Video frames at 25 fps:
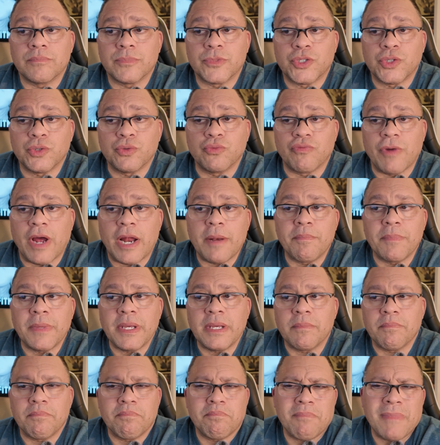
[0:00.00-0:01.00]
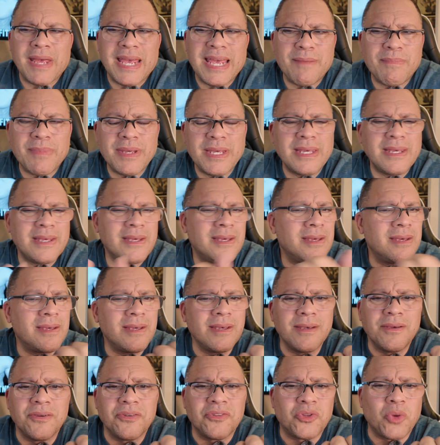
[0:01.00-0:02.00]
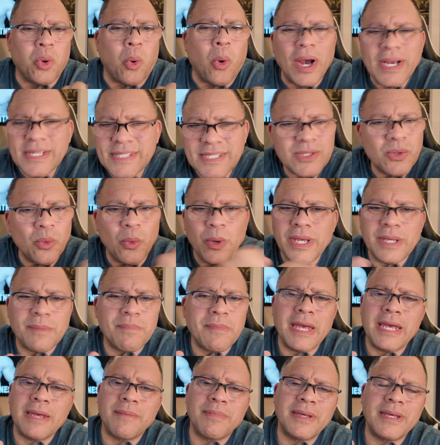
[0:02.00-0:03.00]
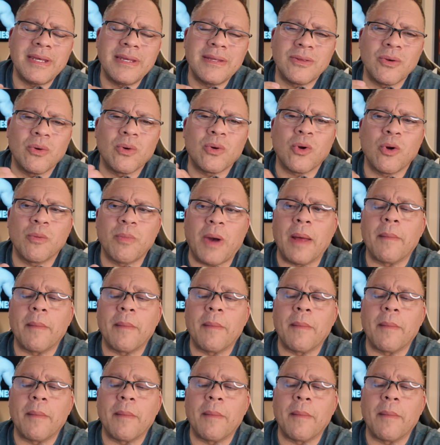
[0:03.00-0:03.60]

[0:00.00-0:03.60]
do red meat maybe twice a week, maybe don't go.